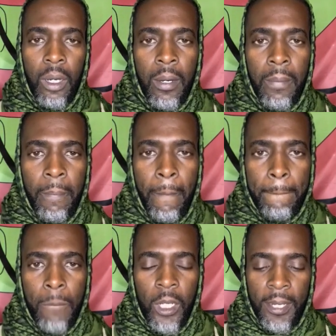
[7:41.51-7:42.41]

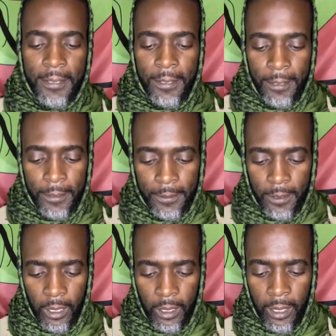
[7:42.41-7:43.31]
But as it
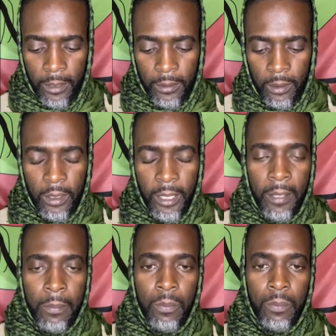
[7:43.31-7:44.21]
is, and as the
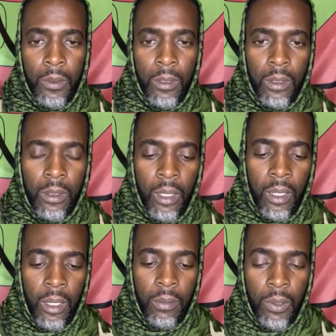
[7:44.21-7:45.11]
time
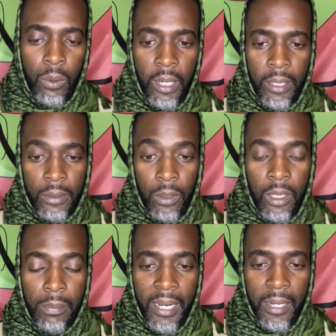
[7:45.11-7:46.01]
requires
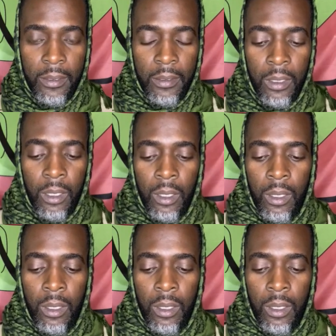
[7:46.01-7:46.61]
or demands,